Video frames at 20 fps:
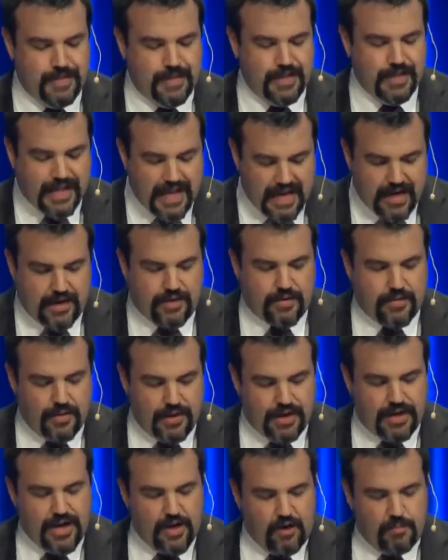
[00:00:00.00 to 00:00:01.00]
Again,
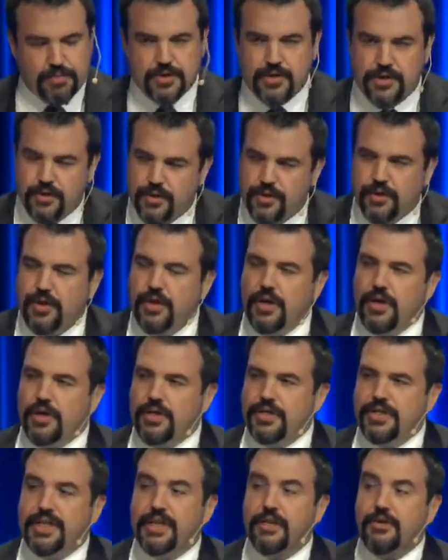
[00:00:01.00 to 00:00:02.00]
it helps to
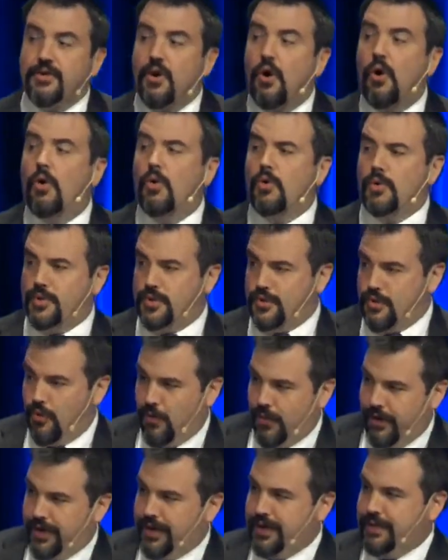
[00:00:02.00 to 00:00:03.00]
hear the whole
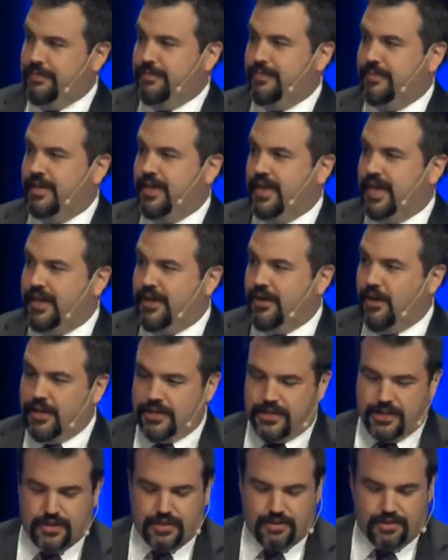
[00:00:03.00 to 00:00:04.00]
story and not
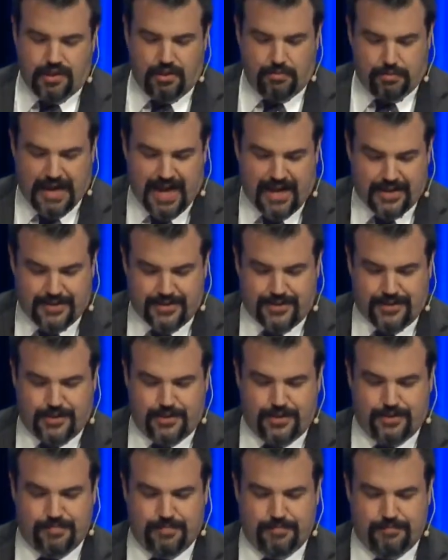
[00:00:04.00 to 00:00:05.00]
just a little
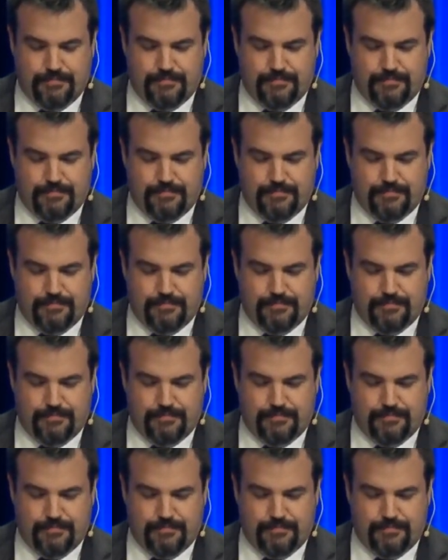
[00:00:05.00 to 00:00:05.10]
passage.